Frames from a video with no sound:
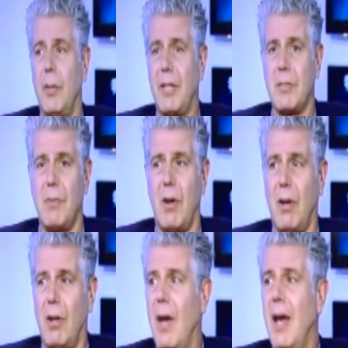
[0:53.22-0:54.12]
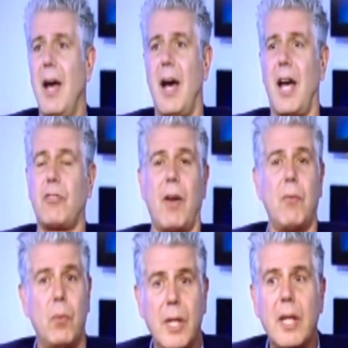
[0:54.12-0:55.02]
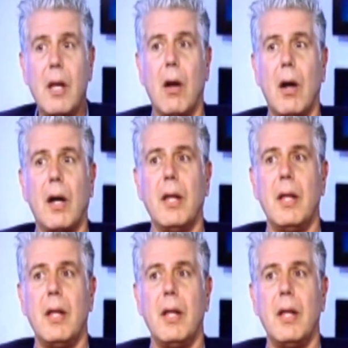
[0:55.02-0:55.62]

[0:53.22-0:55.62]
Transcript: tomorrow. I try really hard